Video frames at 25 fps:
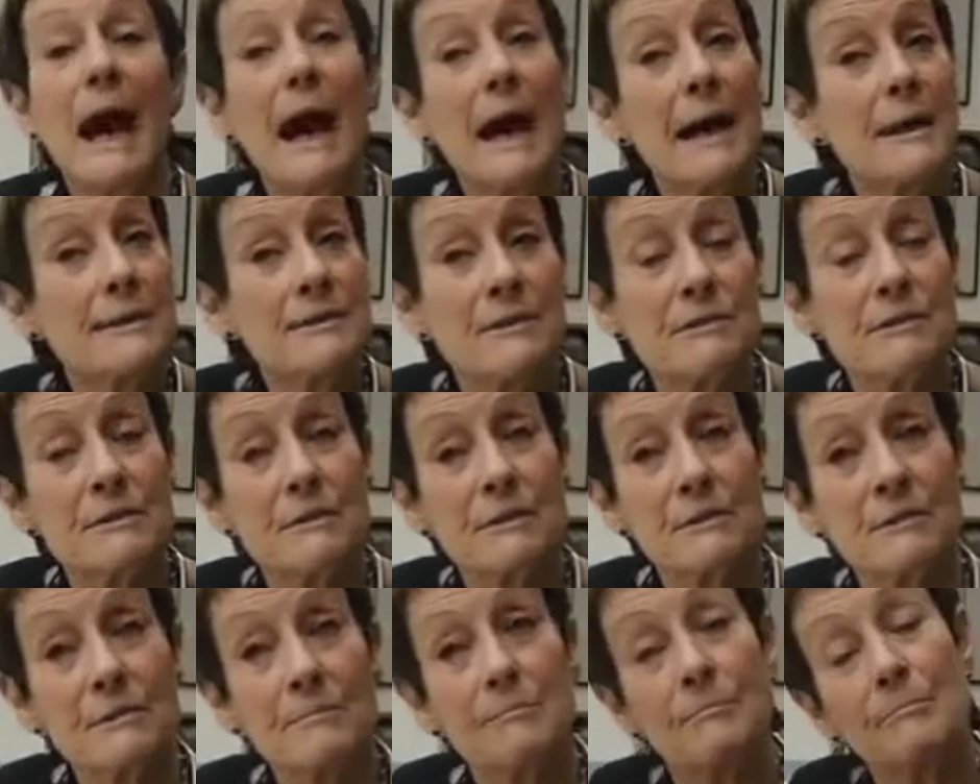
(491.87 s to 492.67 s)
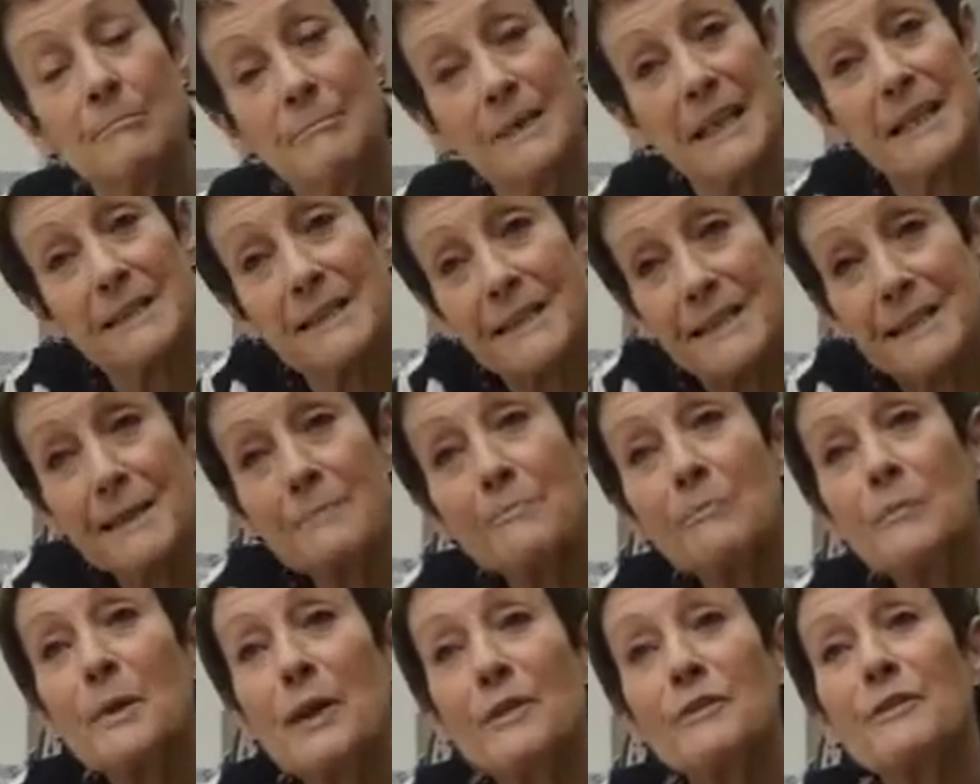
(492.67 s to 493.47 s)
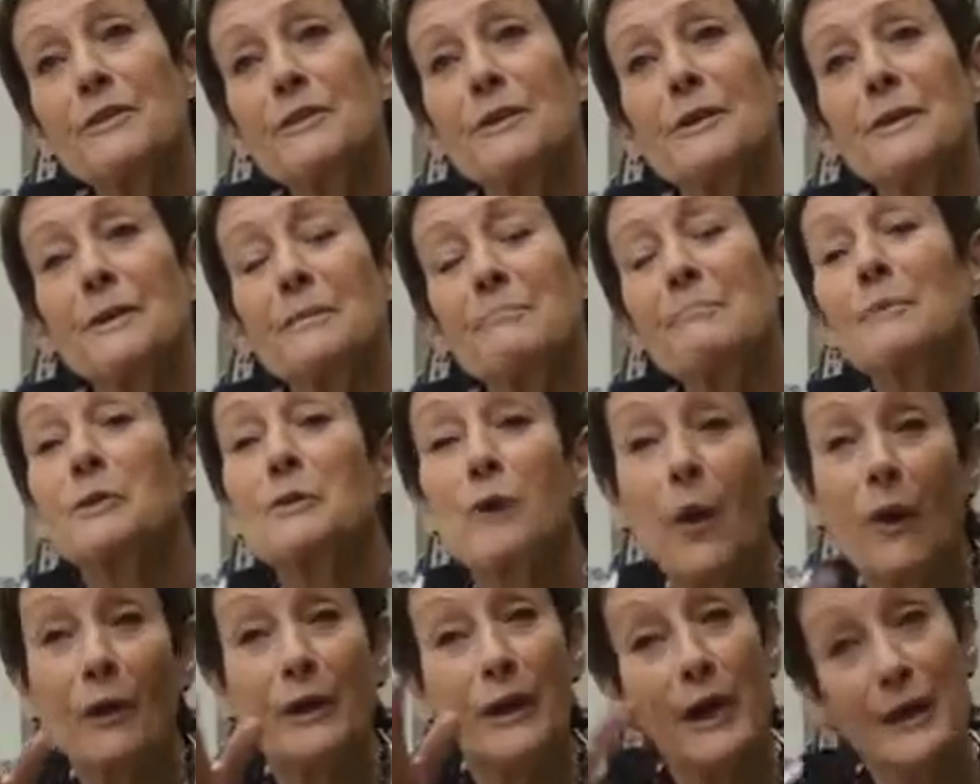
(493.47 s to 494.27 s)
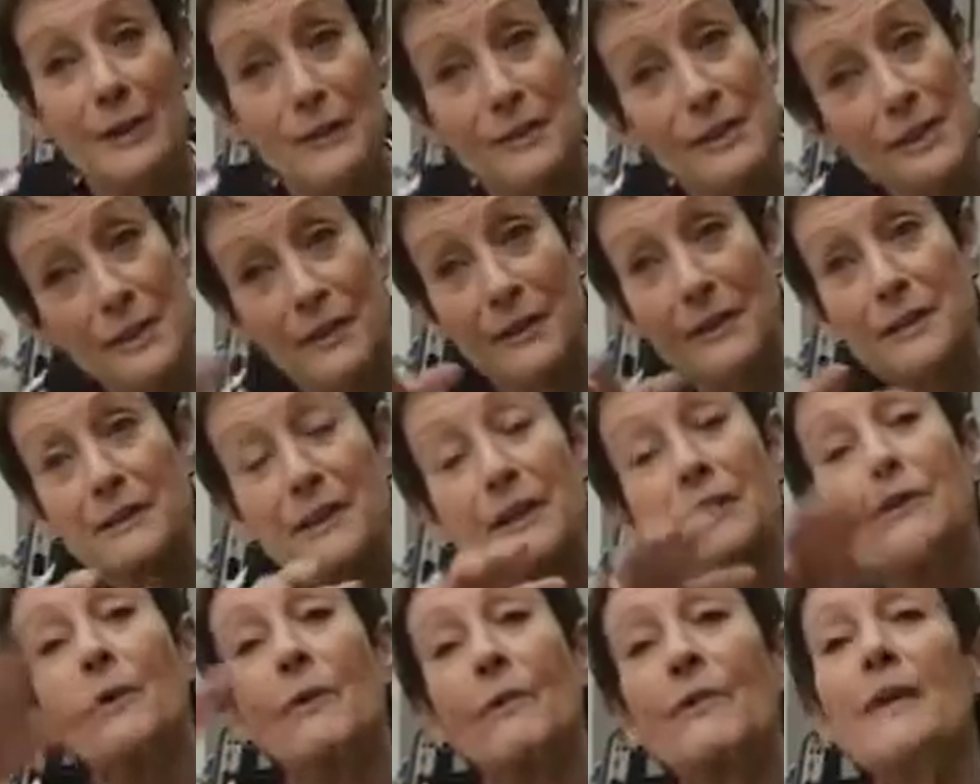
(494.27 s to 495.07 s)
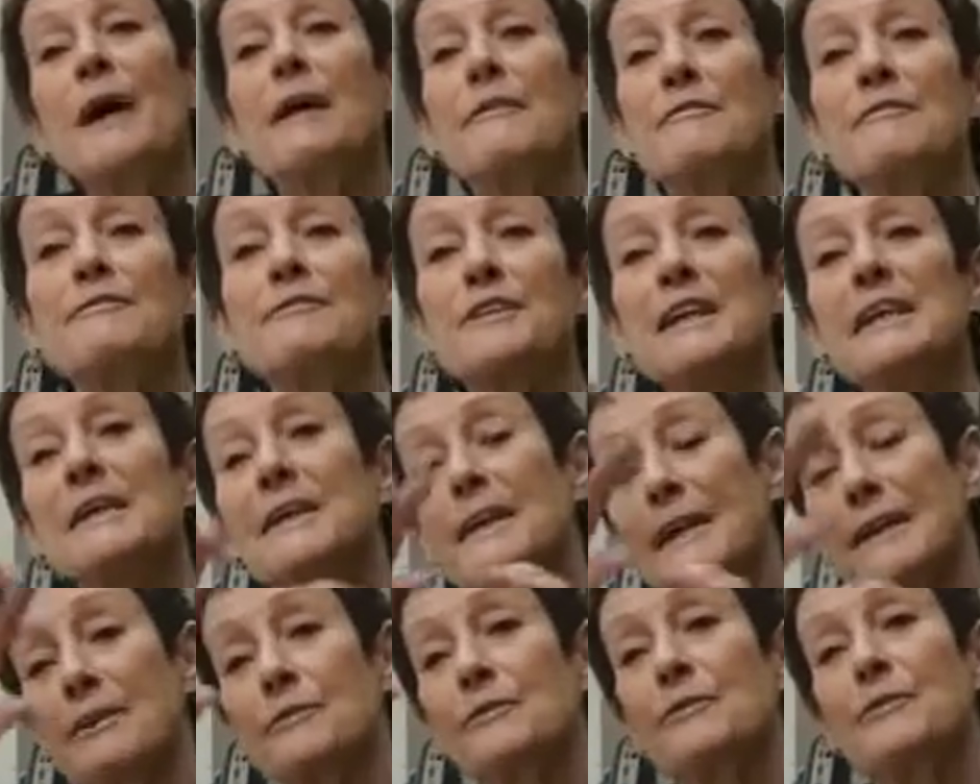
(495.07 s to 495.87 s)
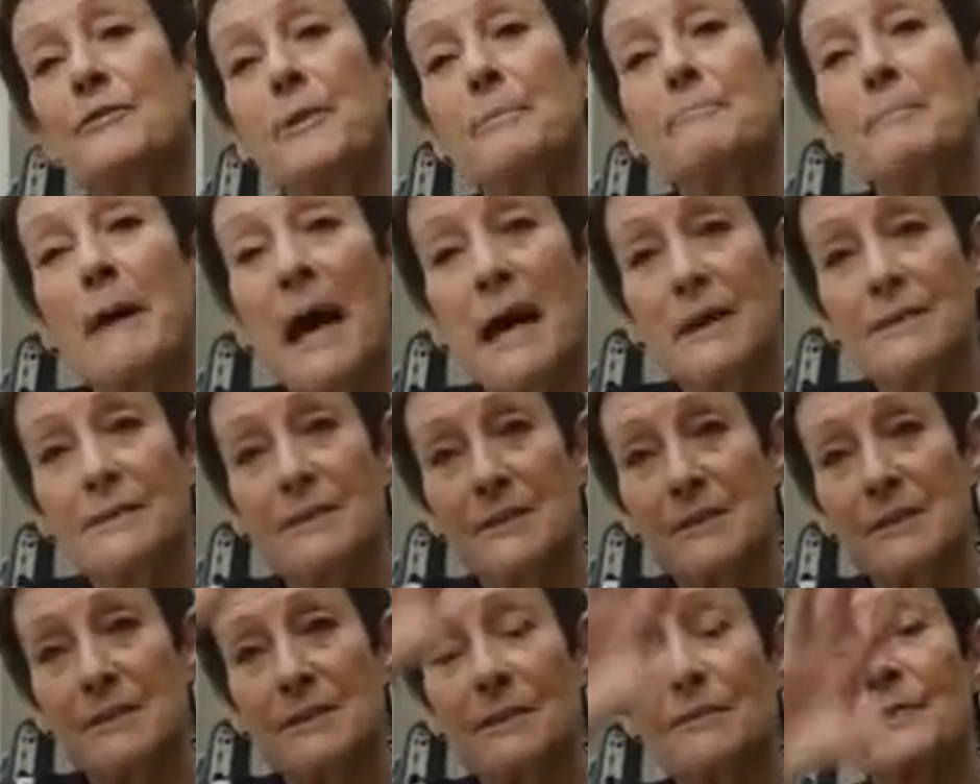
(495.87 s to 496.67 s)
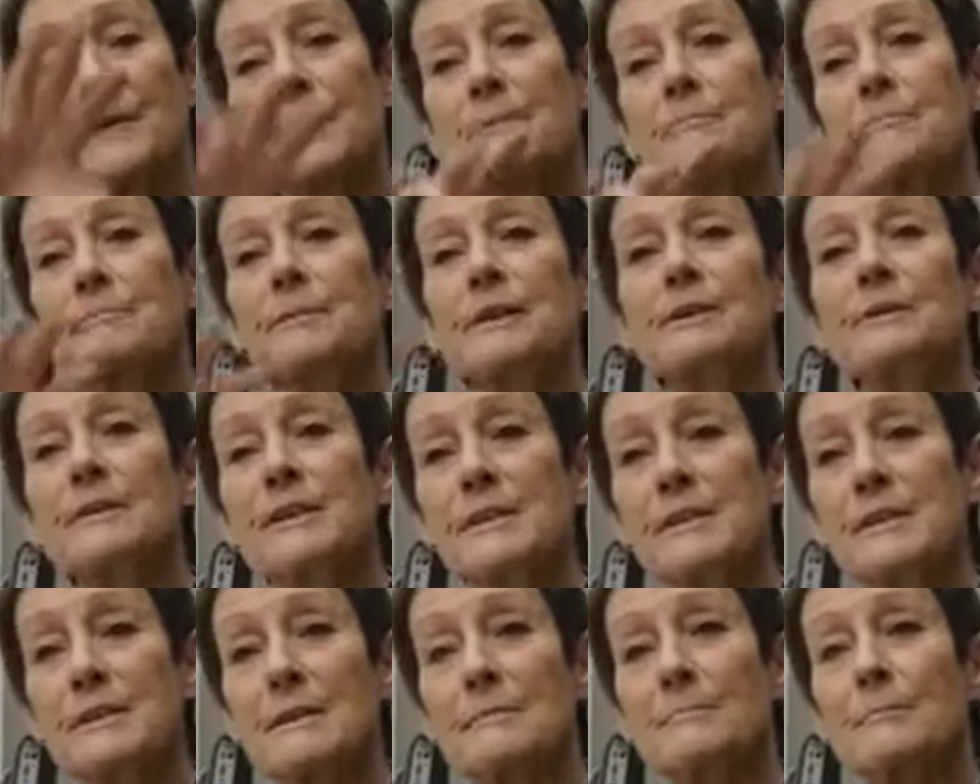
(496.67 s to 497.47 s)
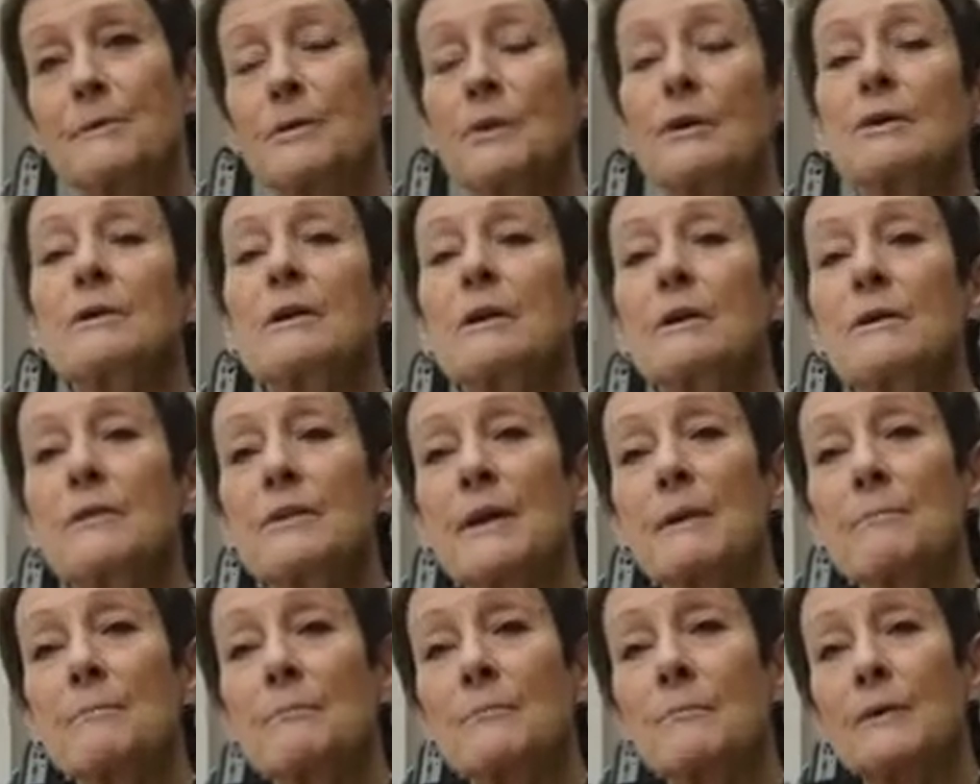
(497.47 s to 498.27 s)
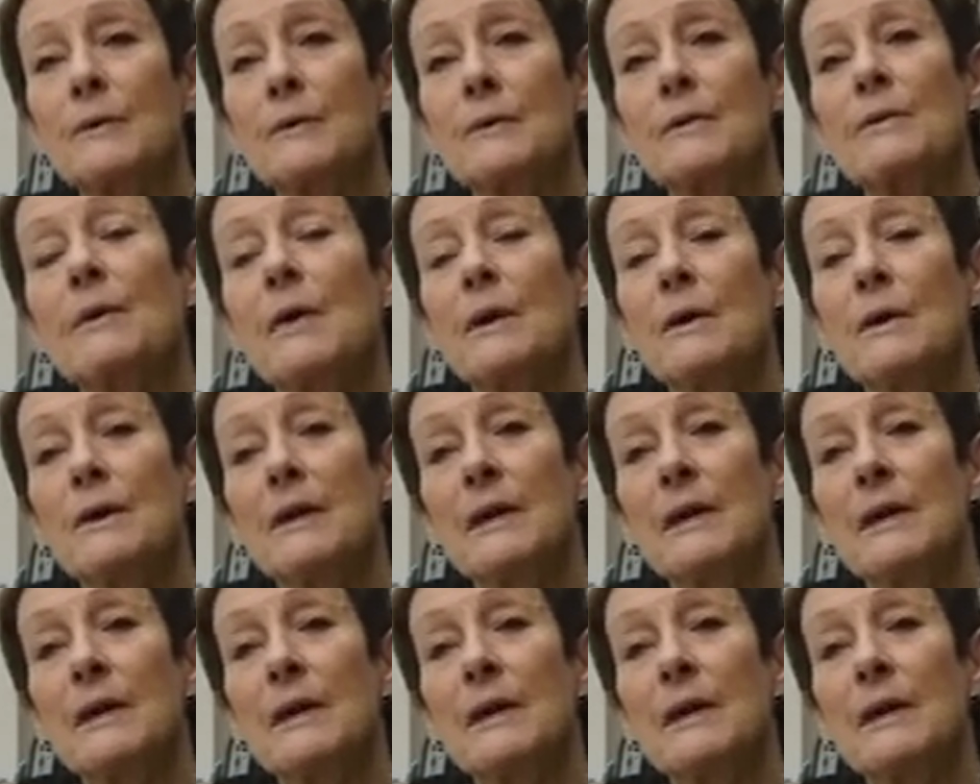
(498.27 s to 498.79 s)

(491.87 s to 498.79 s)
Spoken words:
and mixed in with Morocco, so that it got that feeling of the patterns on the buildings in Morocco then were